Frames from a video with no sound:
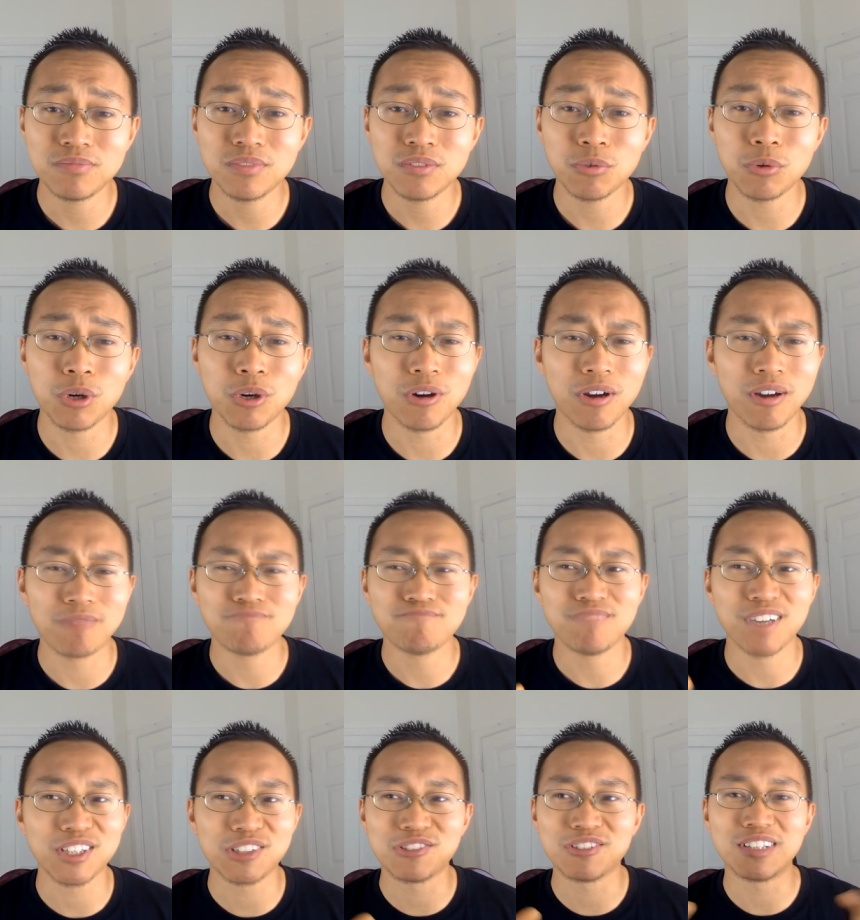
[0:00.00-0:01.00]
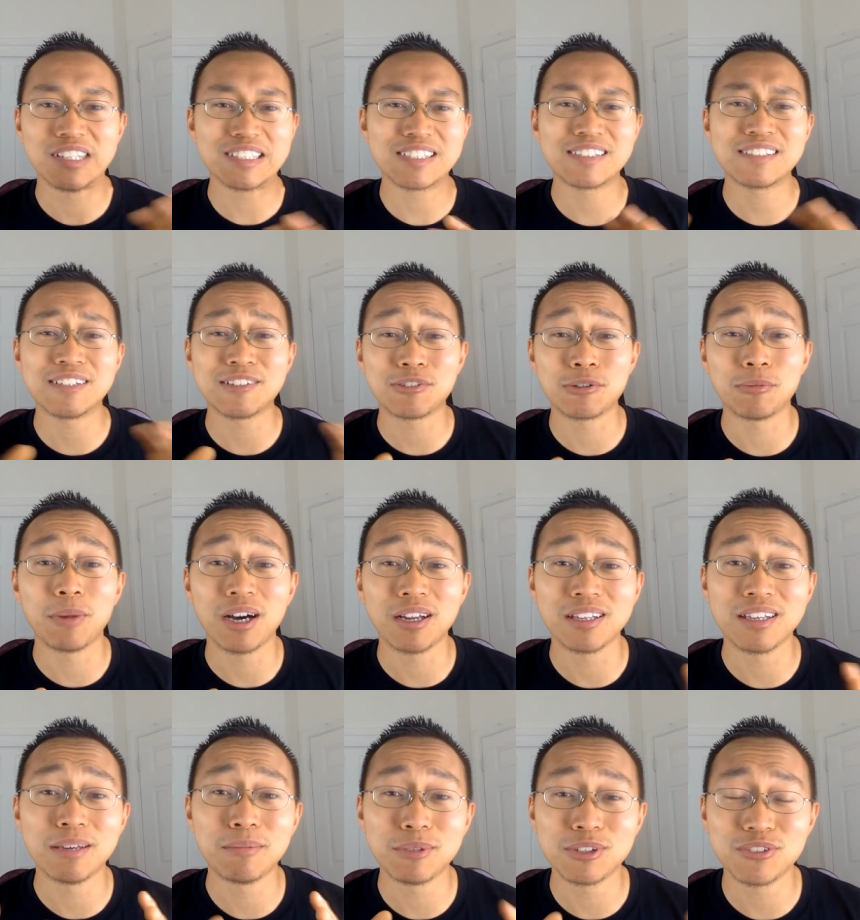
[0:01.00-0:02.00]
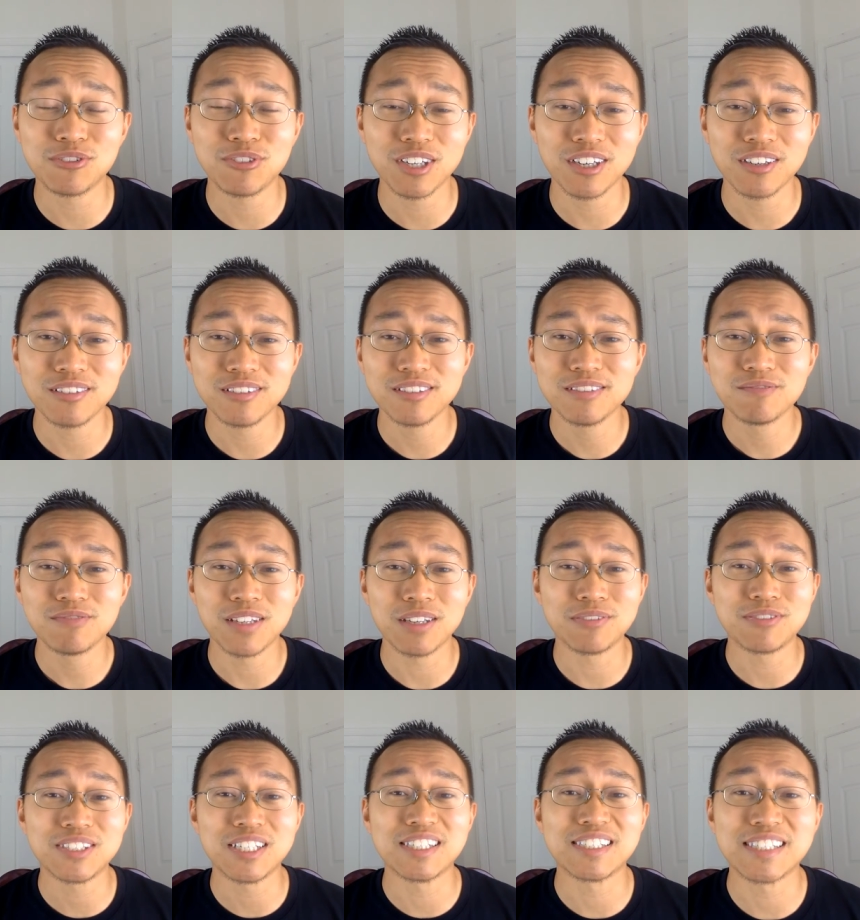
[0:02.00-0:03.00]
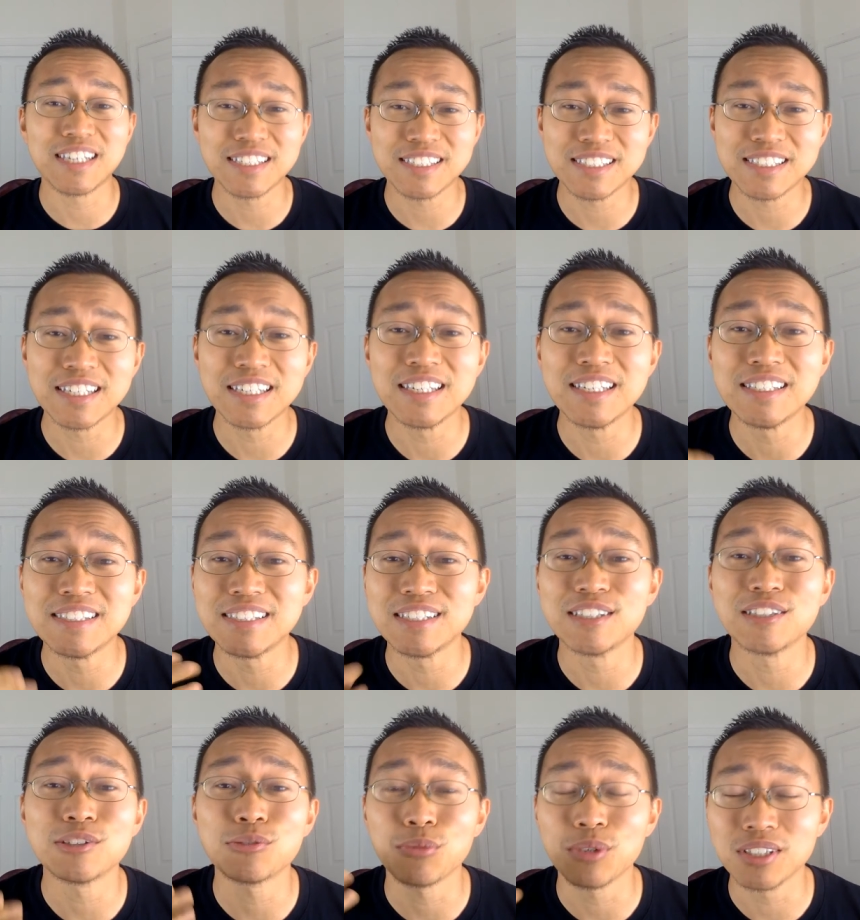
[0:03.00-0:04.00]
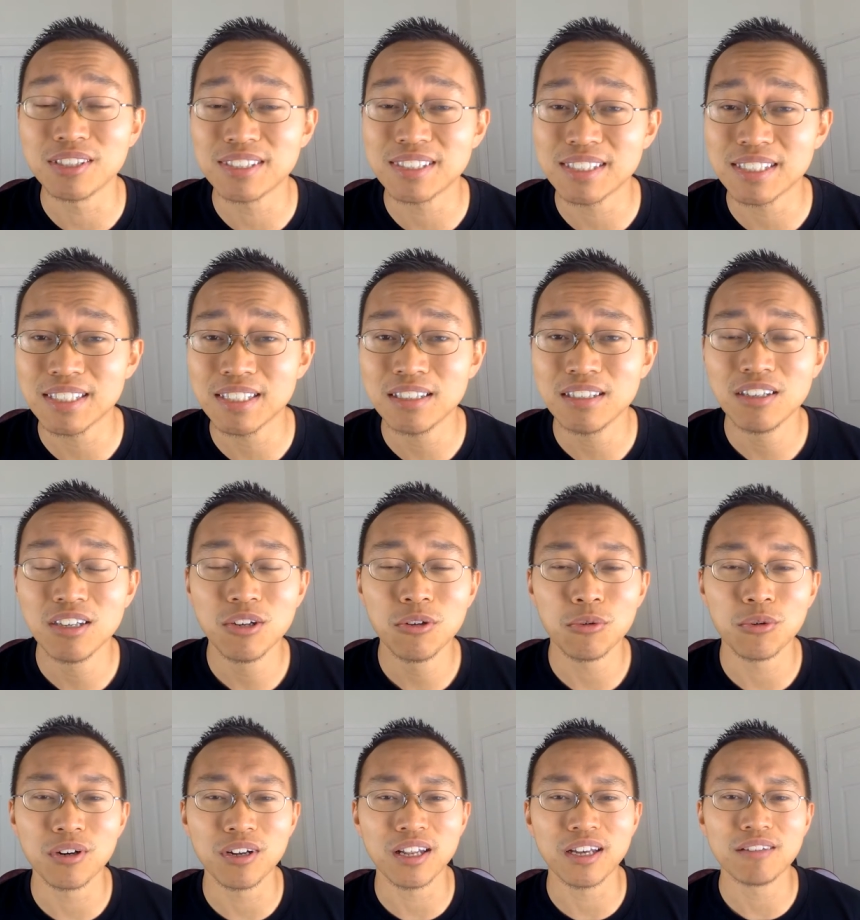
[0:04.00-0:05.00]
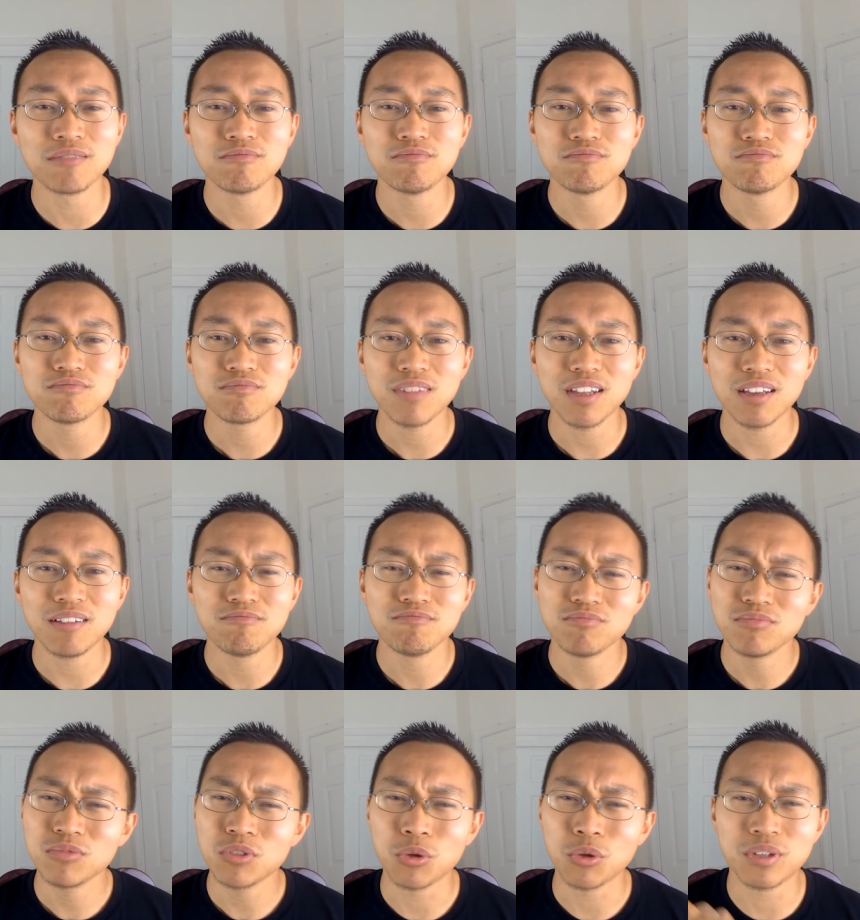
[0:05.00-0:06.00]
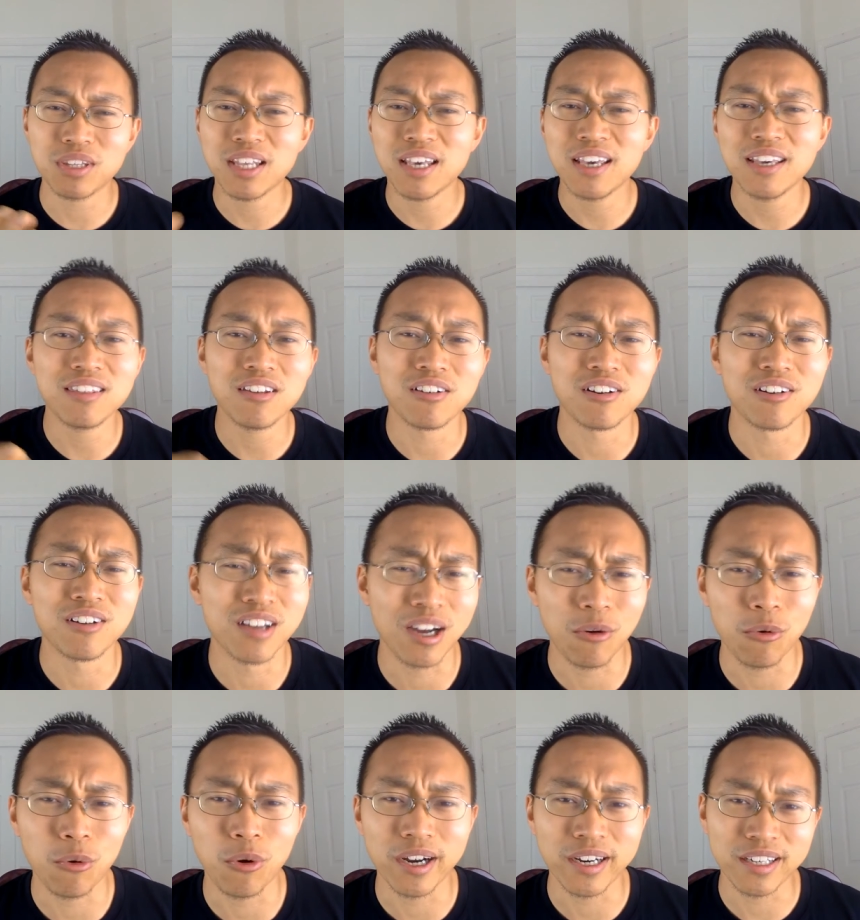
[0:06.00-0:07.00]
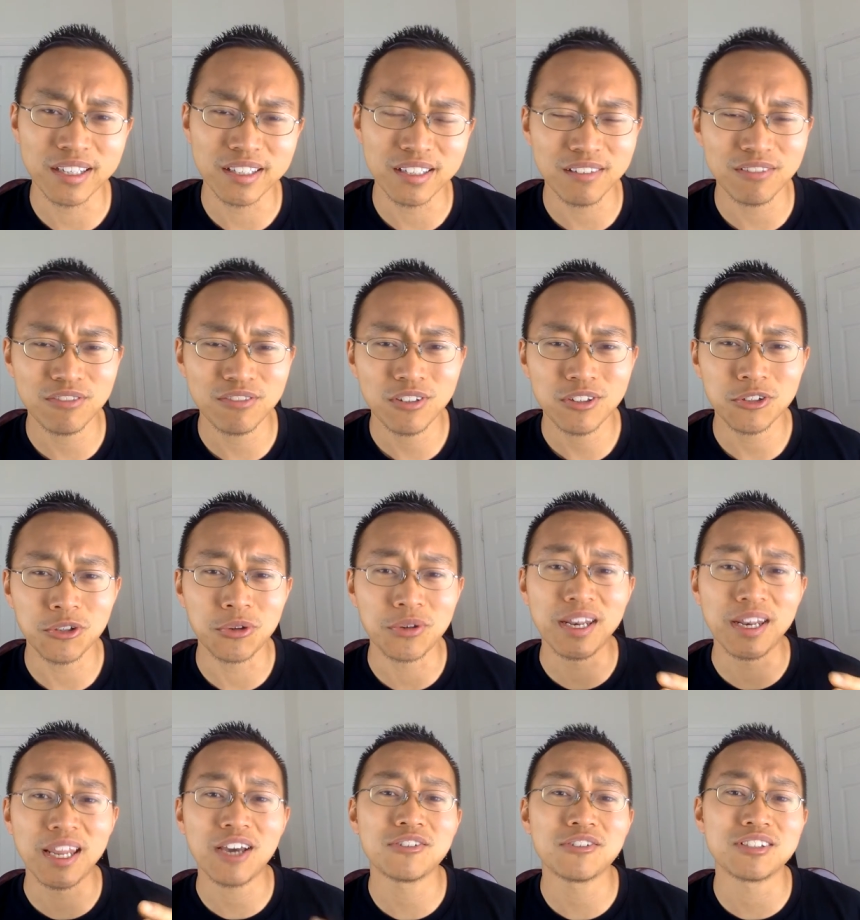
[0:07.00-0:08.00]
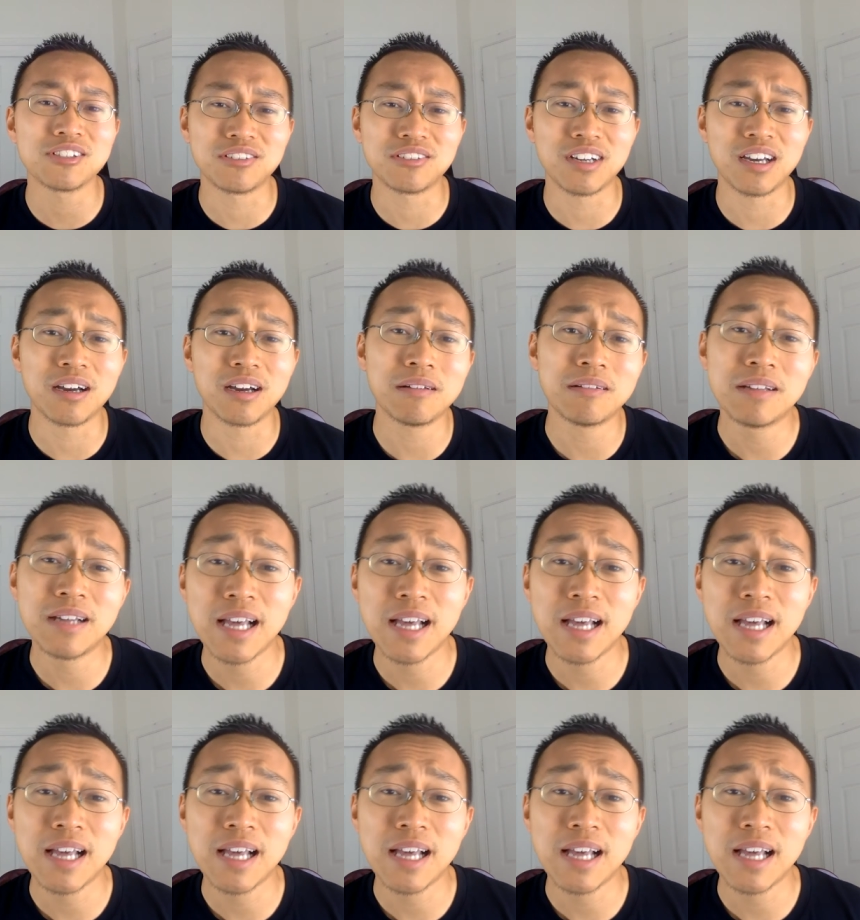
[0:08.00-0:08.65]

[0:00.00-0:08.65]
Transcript: Well, actually, let's stick to body image for now, since that's the easiest one to see. Or like, your teeth are not white enough, your nails are not